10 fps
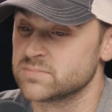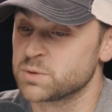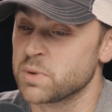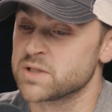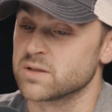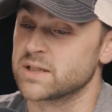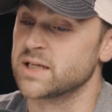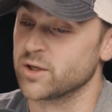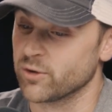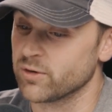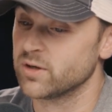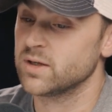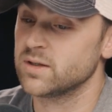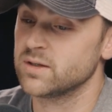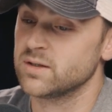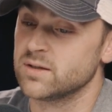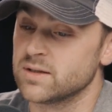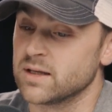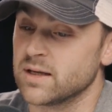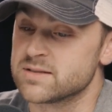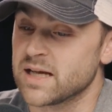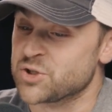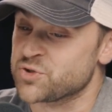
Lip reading: especially here, it's not